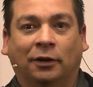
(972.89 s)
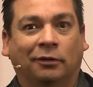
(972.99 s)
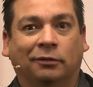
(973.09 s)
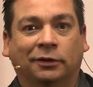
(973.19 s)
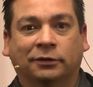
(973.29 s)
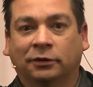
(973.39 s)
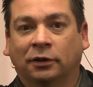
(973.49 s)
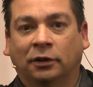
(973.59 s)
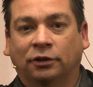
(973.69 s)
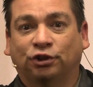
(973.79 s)
I was
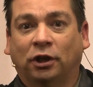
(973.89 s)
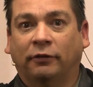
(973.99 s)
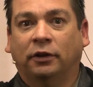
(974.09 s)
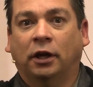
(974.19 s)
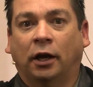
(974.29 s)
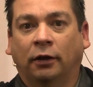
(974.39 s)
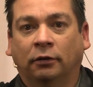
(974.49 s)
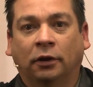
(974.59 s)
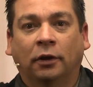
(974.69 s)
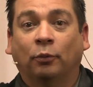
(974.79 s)
a shabby guy,
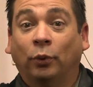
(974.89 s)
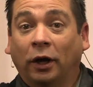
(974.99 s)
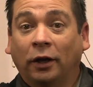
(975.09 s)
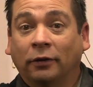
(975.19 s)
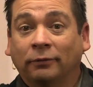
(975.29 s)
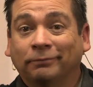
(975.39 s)
but